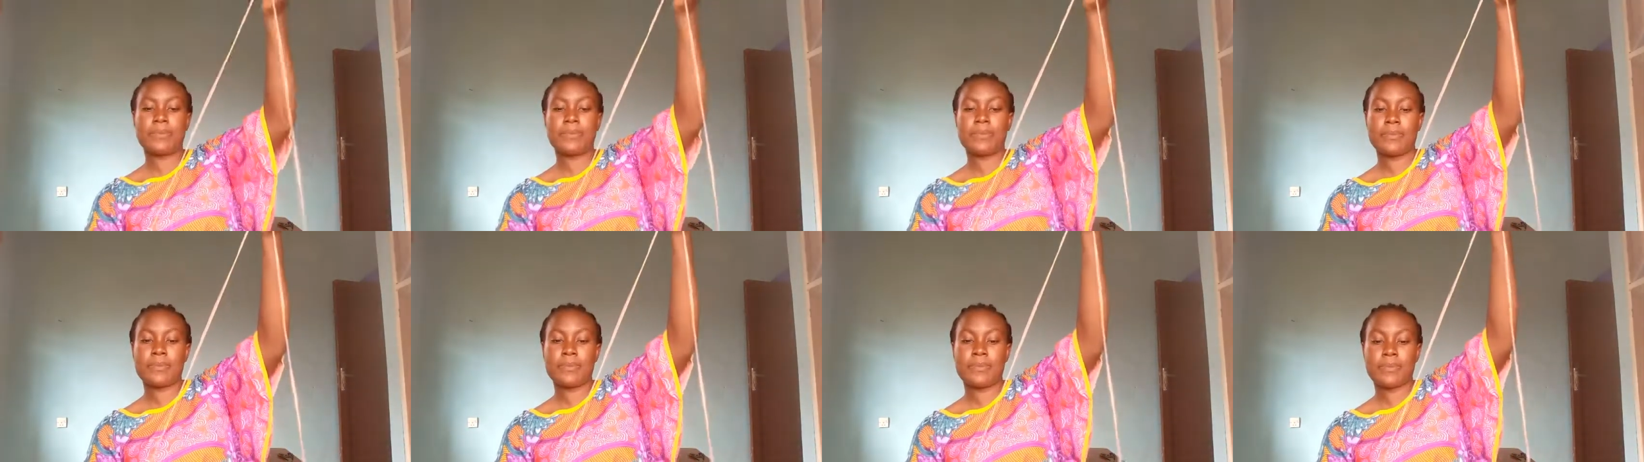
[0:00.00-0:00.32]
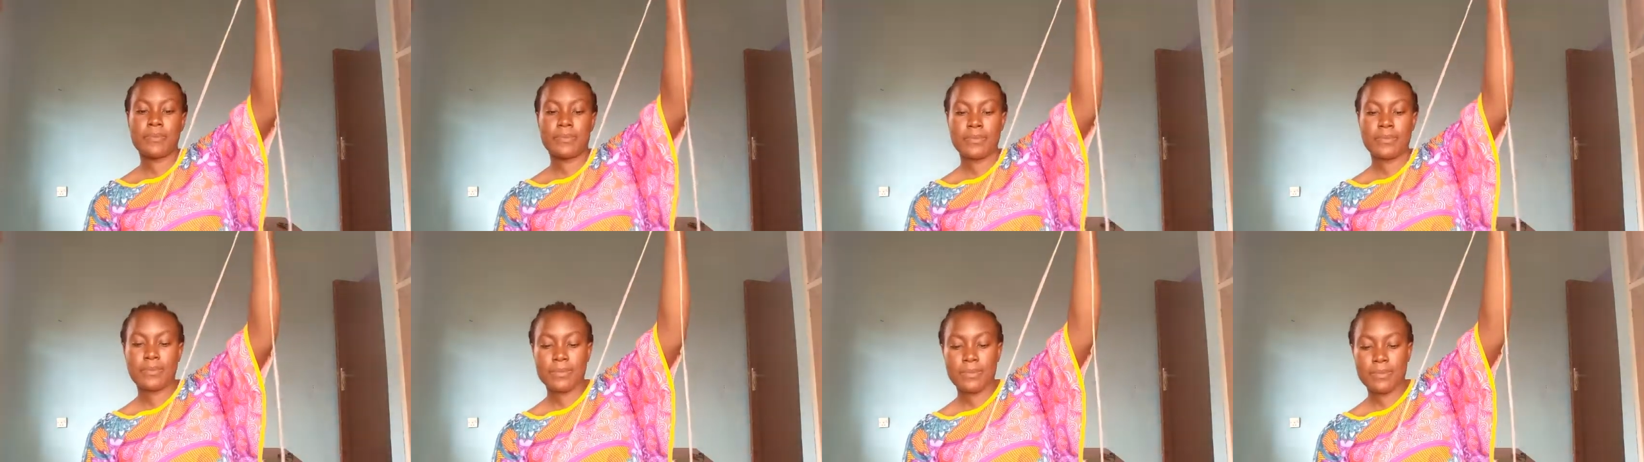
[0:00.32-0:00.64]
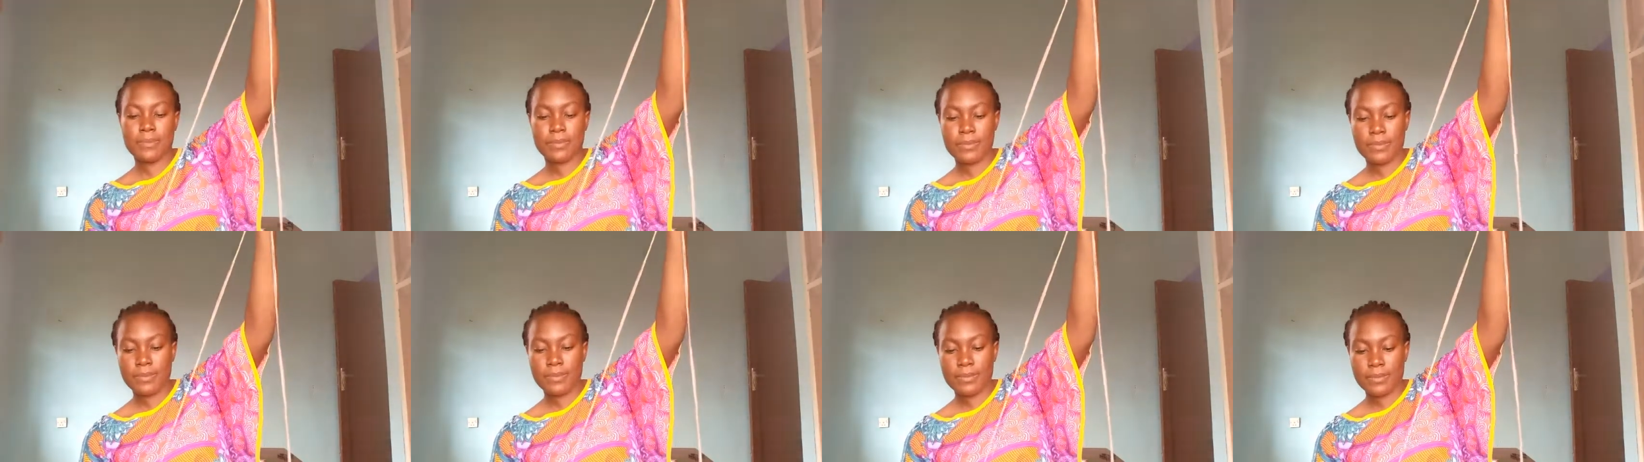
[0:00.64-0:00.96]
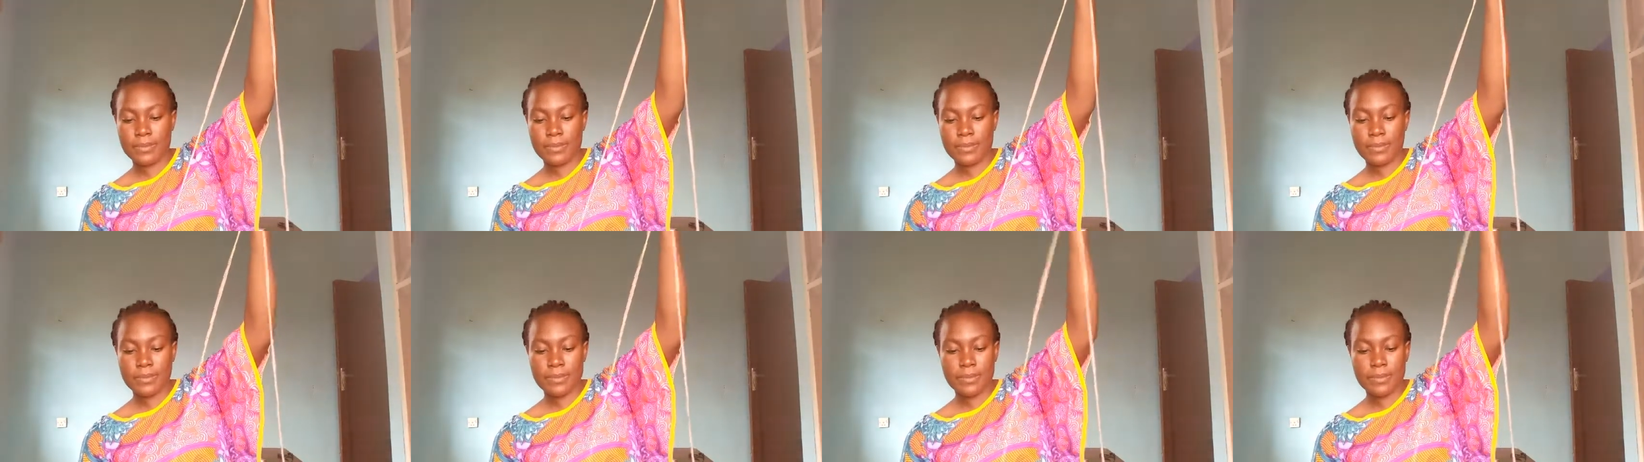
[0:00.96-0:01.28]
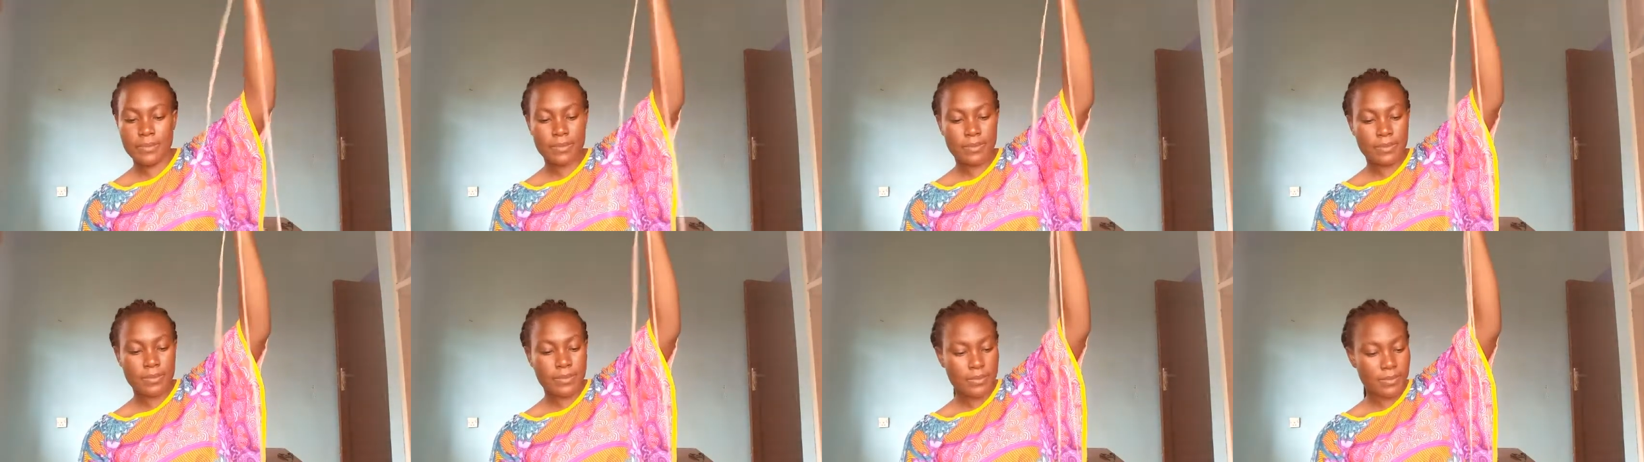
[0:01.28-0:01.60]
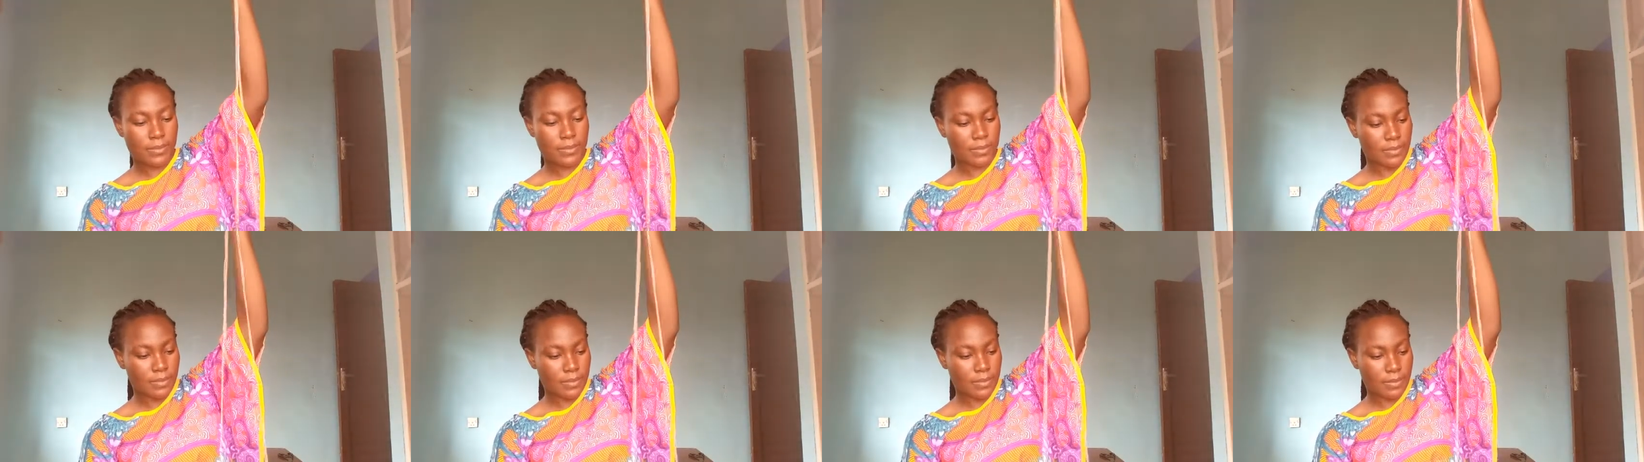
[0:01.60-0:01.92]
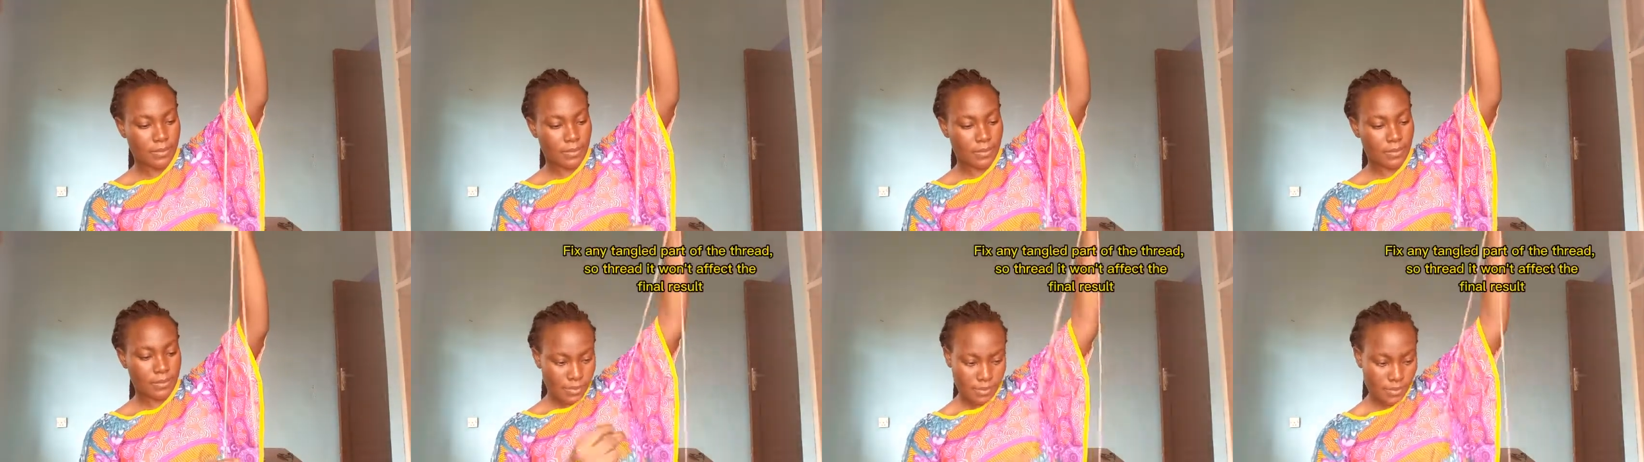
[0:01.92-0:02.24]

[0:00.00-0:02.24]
Nobody speaks.